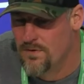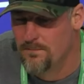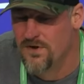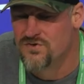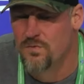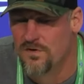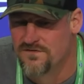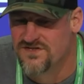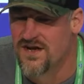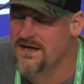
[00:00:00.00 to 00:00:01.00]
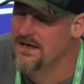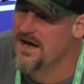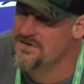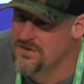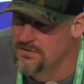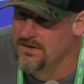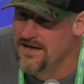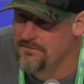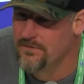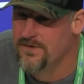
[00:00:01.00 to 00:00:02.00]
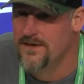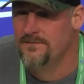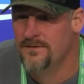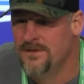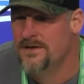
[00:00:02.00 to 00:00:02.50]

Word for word: much more of a psychological level than